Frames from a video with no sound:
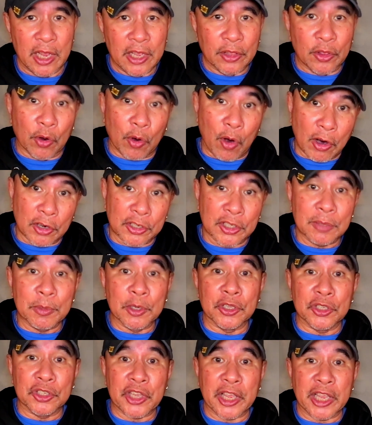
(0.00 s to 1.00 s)
There are some
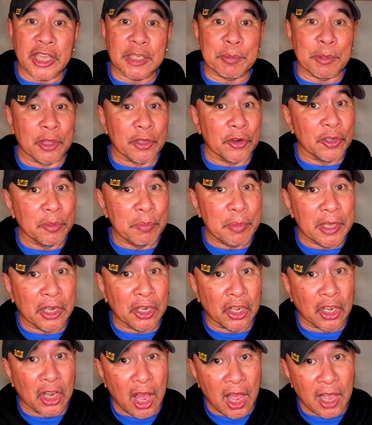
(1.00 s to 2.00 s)
good days, but there can be a
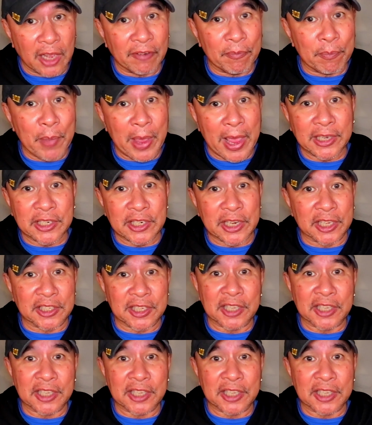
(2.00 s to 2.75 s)
lot of bad days.